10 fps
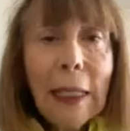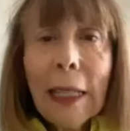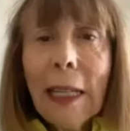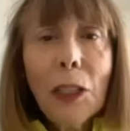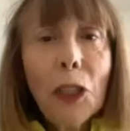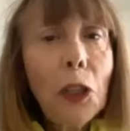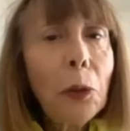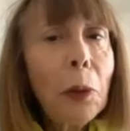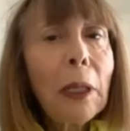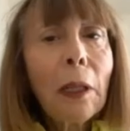he's
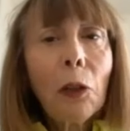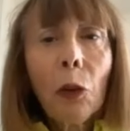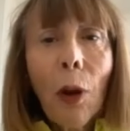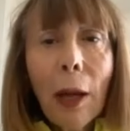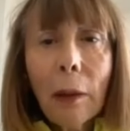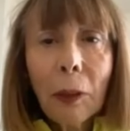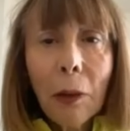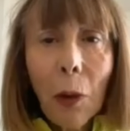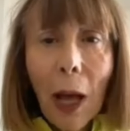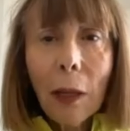doing incredibly
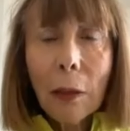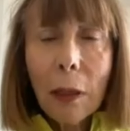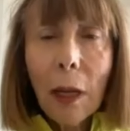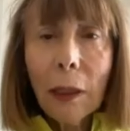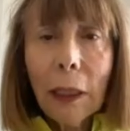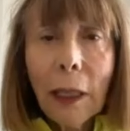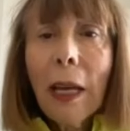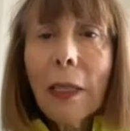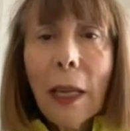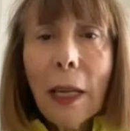well selling
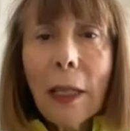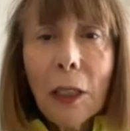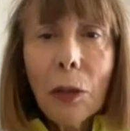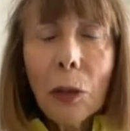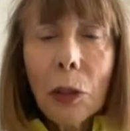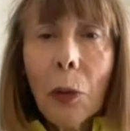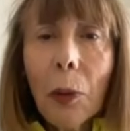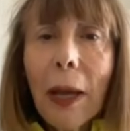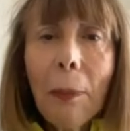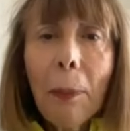his ADUs. So
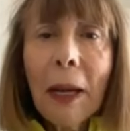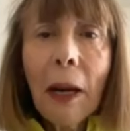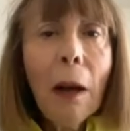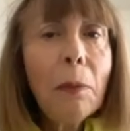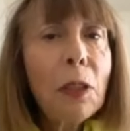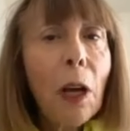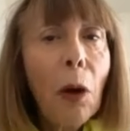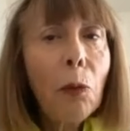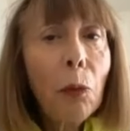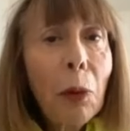it becomes
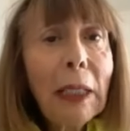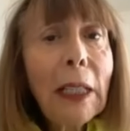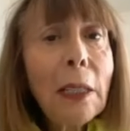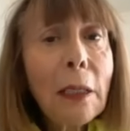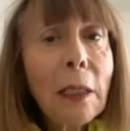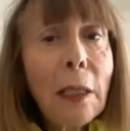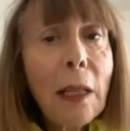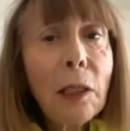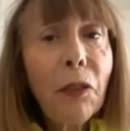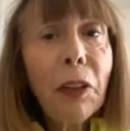a really
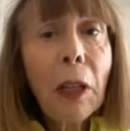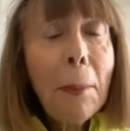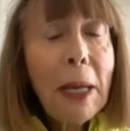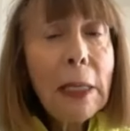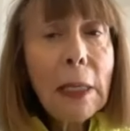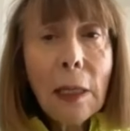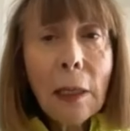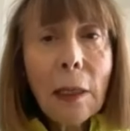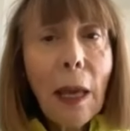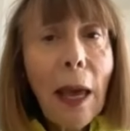successful
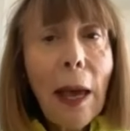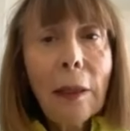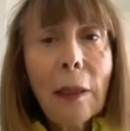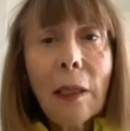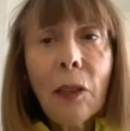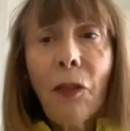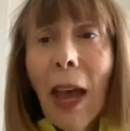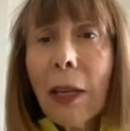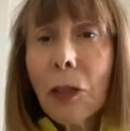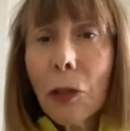business, and it's
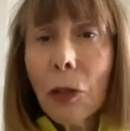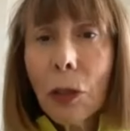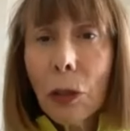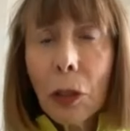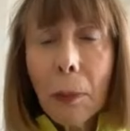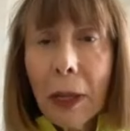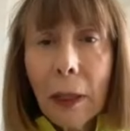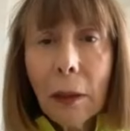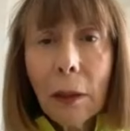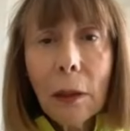faster to
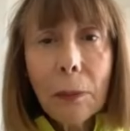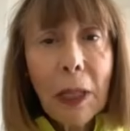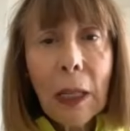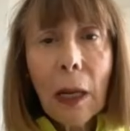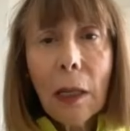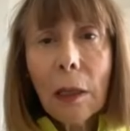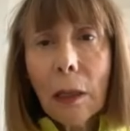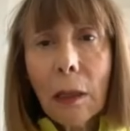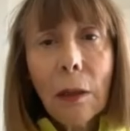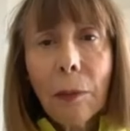build
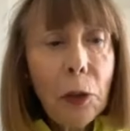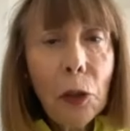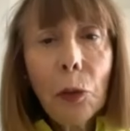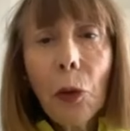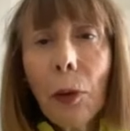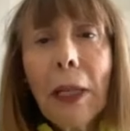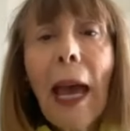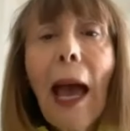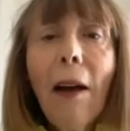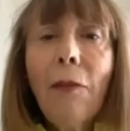because you already
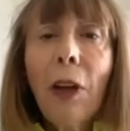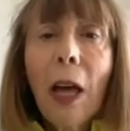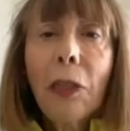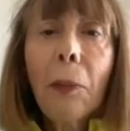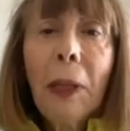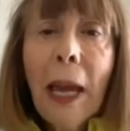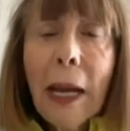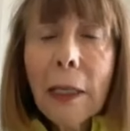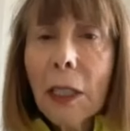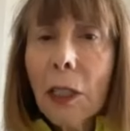have the
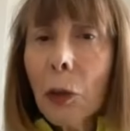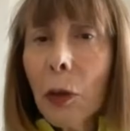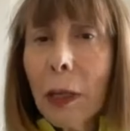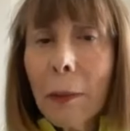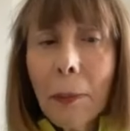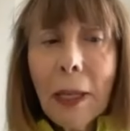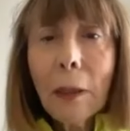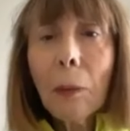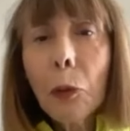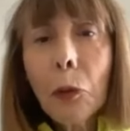plans. He's already
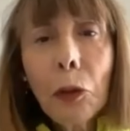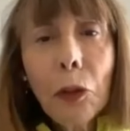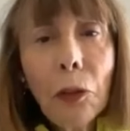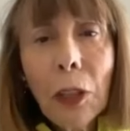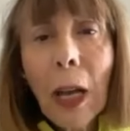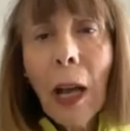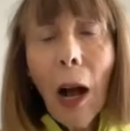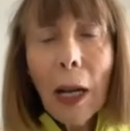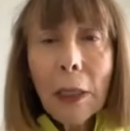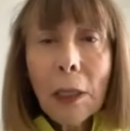been approved
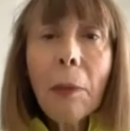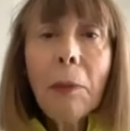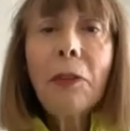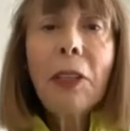on some of